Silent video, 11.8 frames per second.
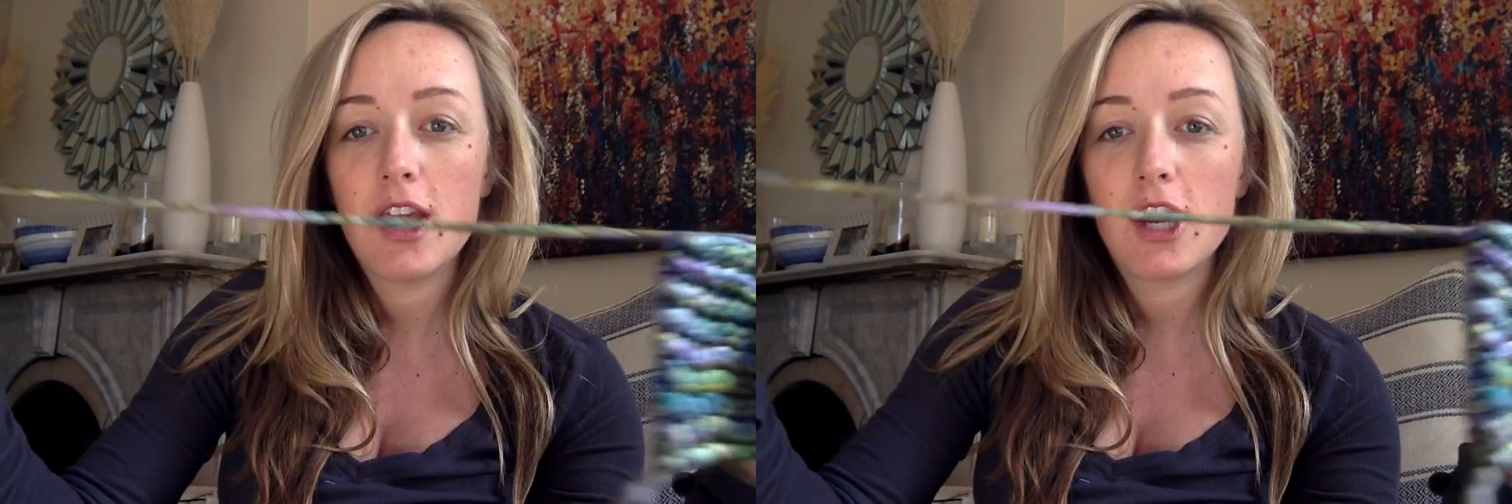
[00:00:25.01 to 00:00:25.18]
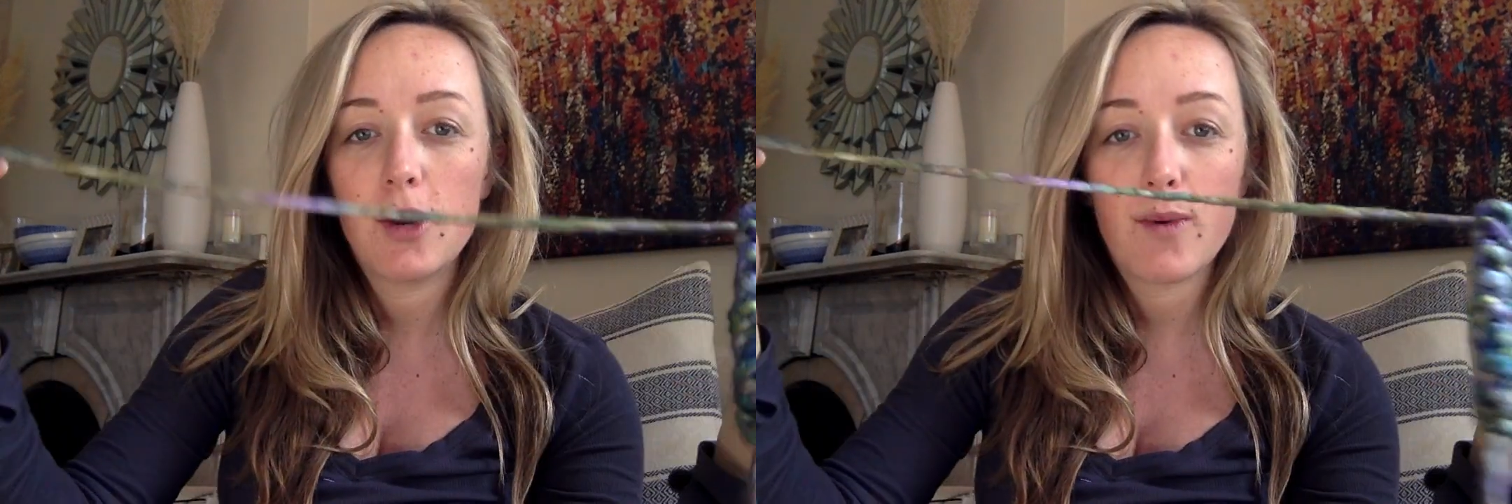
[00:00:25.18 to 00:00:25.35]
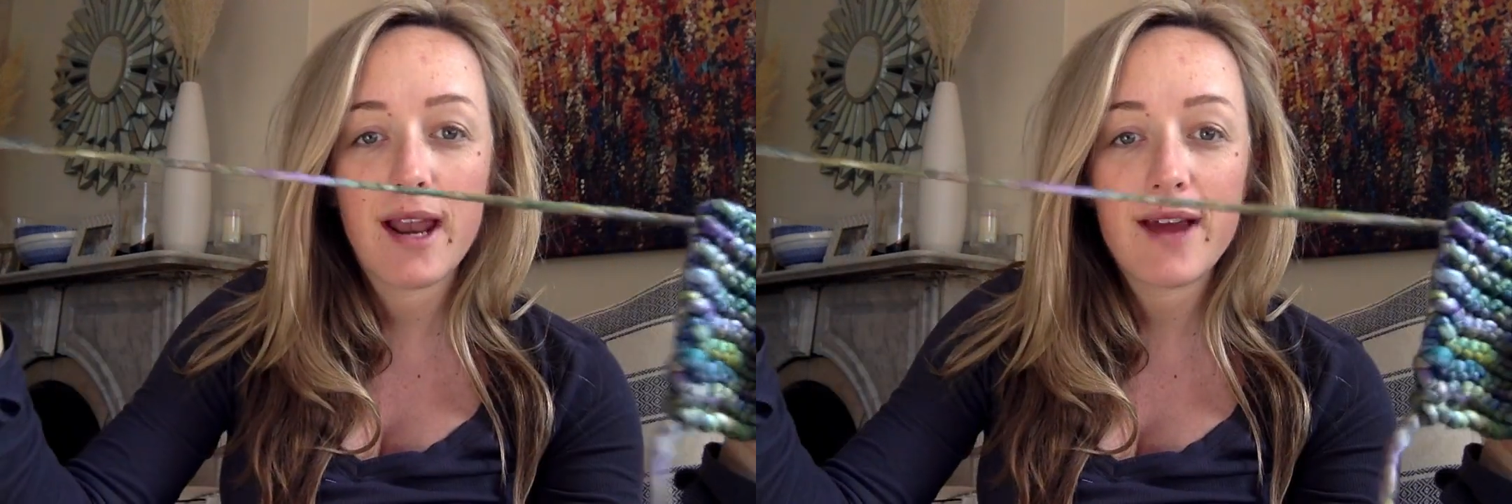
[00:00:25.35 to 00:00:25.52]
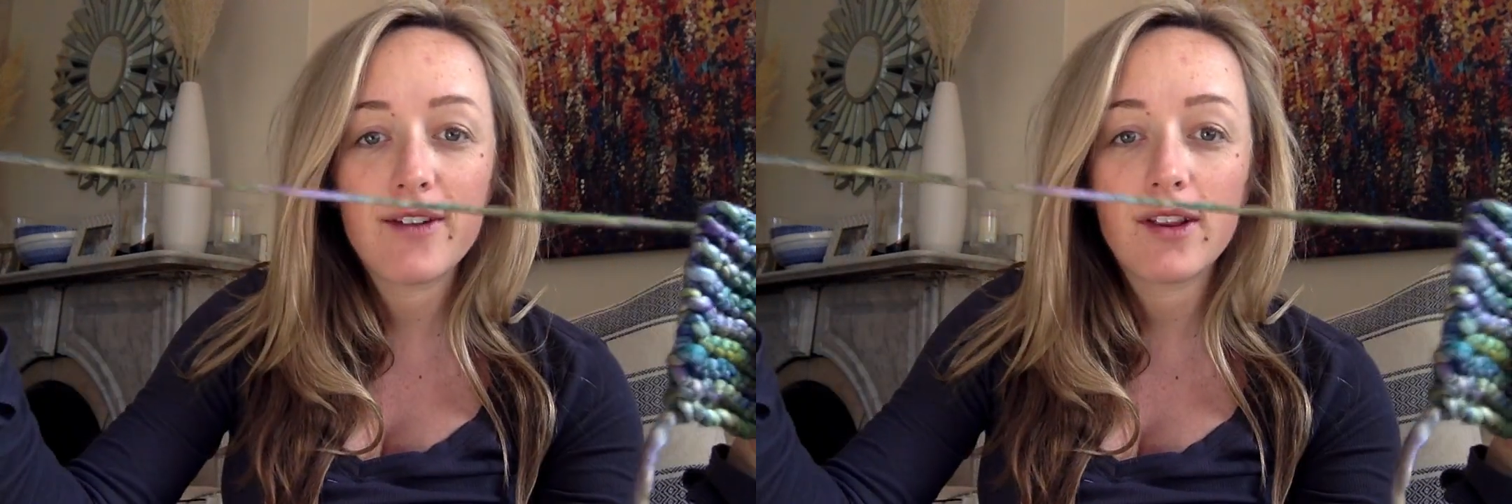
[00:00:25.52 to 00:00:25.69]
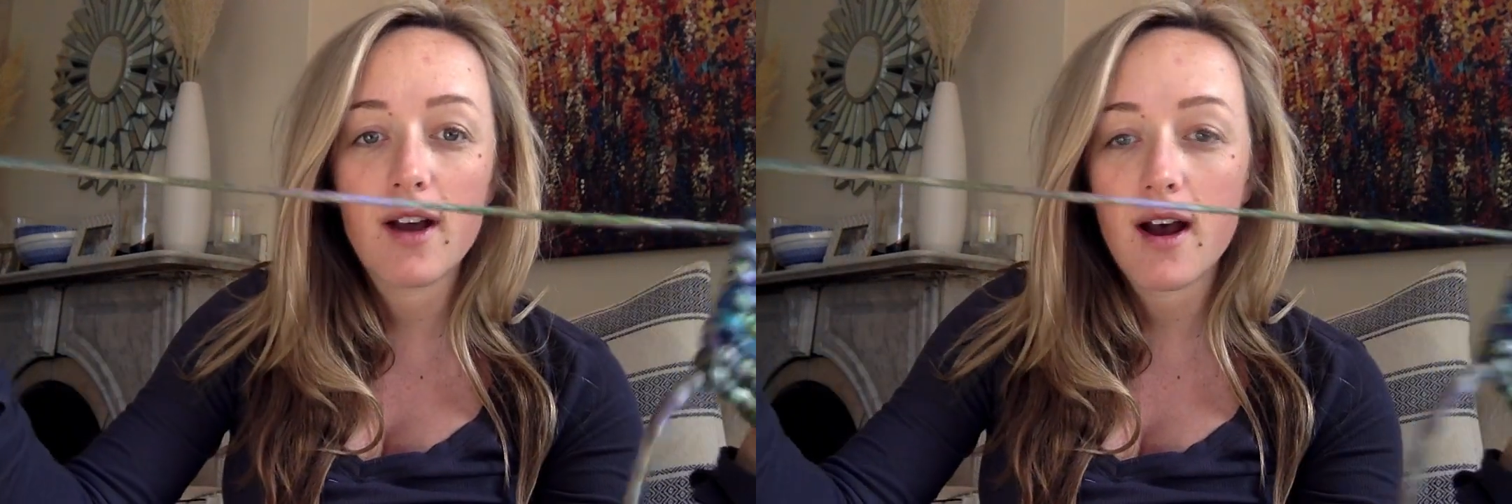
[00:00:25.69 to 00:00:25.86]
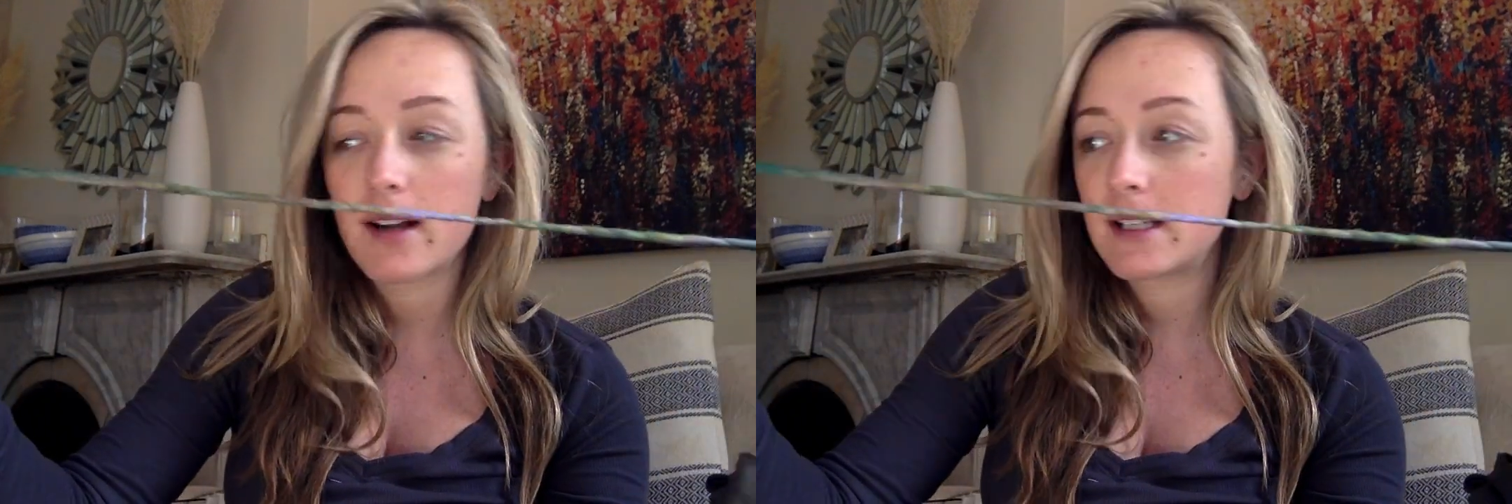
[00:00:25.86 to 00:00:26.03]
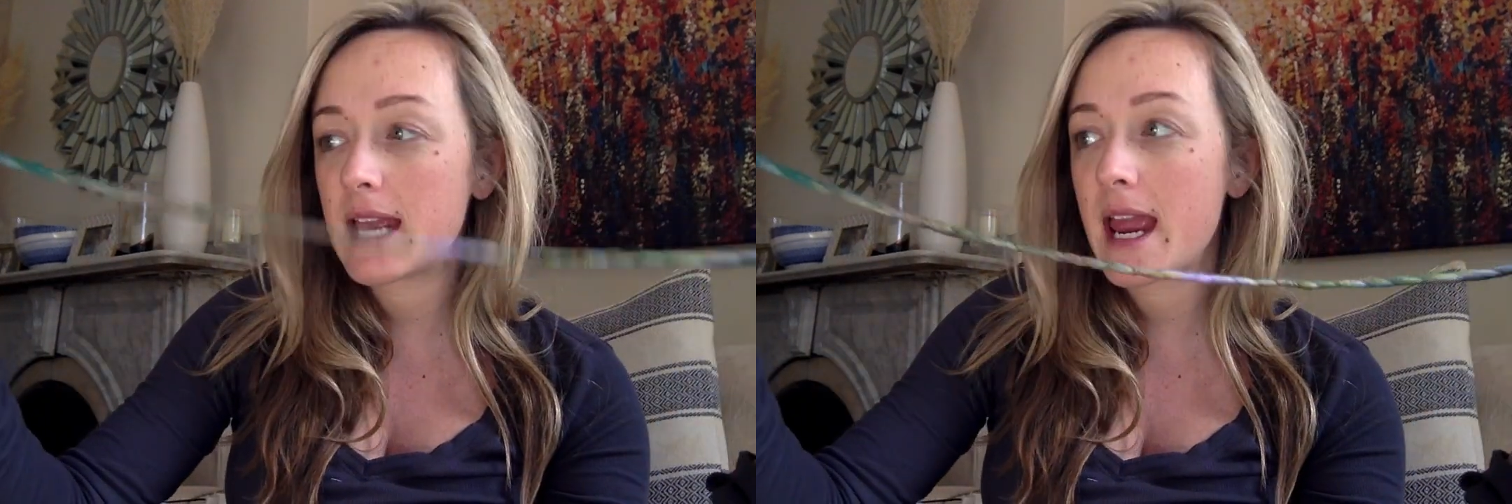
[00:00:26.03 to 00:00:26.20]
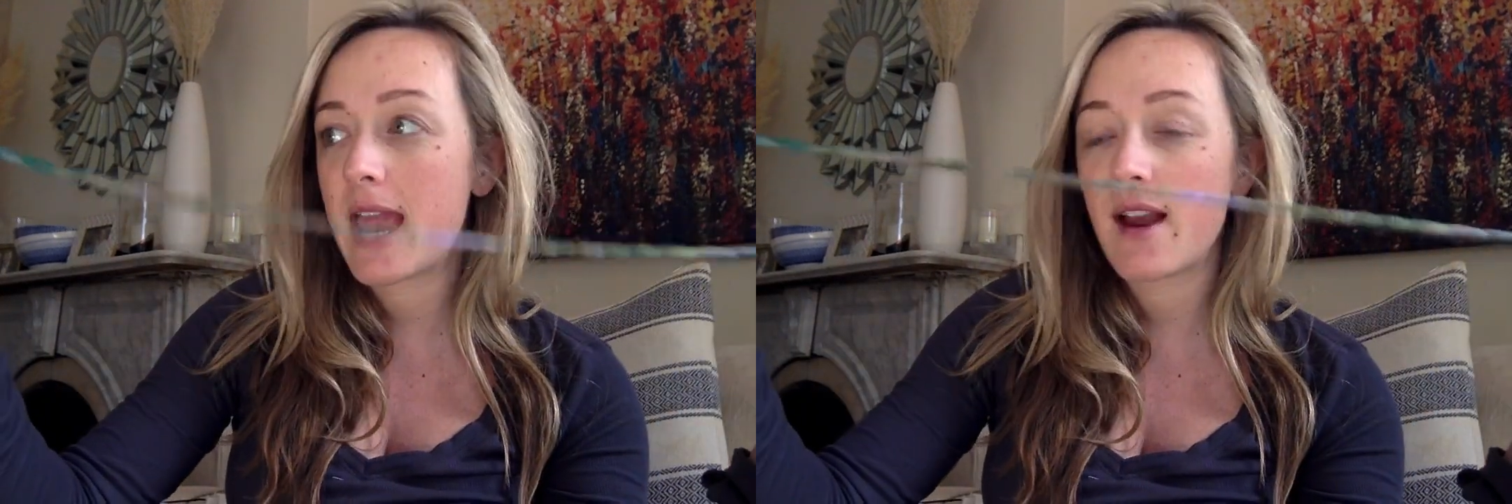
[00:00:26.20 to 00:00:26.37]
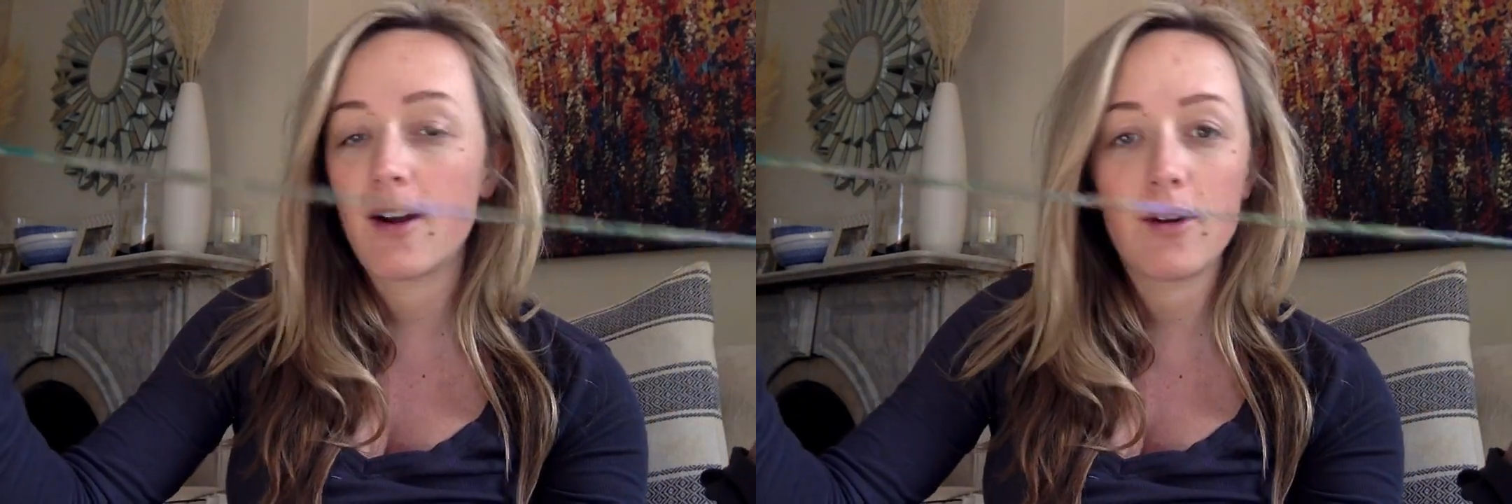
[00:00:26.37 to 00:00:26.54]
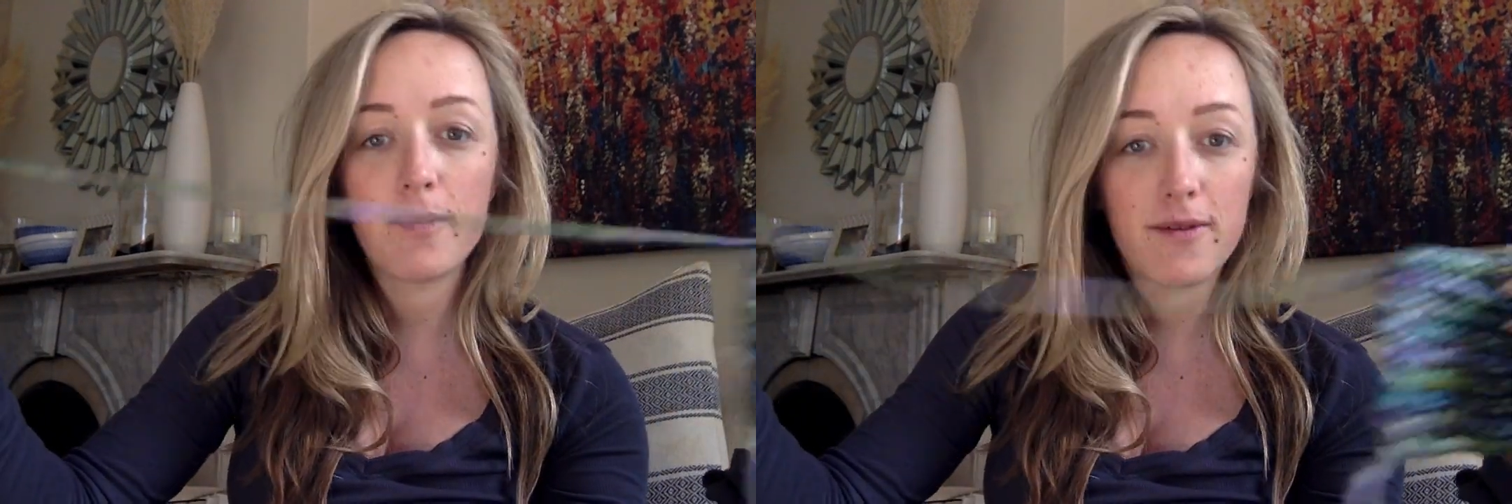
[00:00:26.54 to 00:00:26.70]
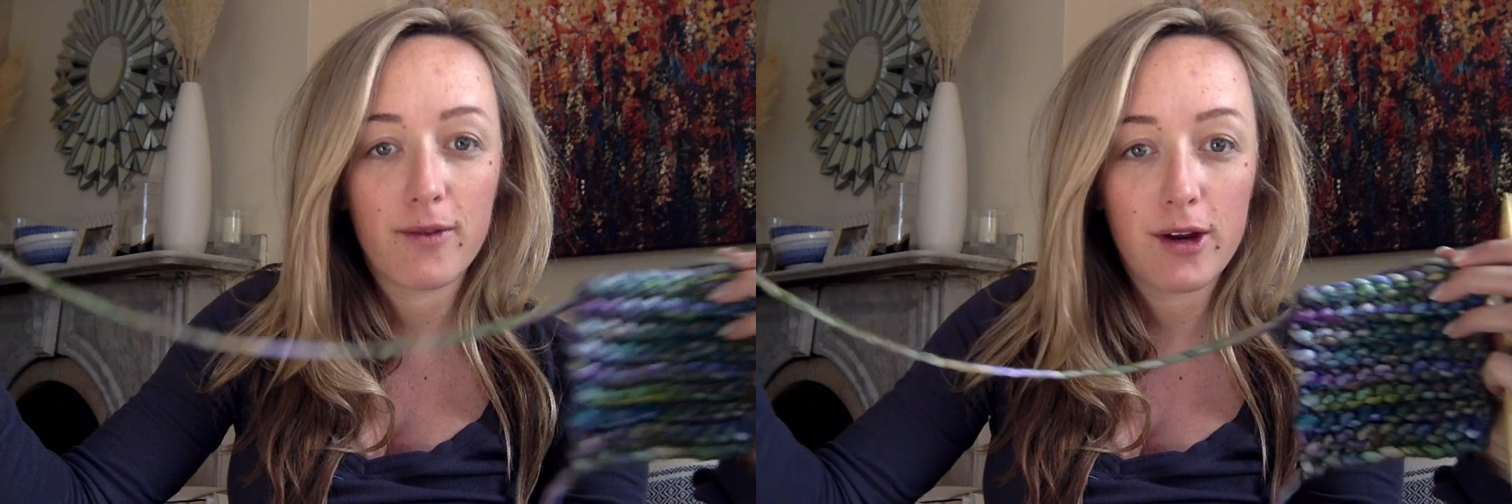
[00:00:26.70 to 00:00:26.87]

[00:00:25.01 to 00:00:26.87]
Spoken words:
you want to have a long tail before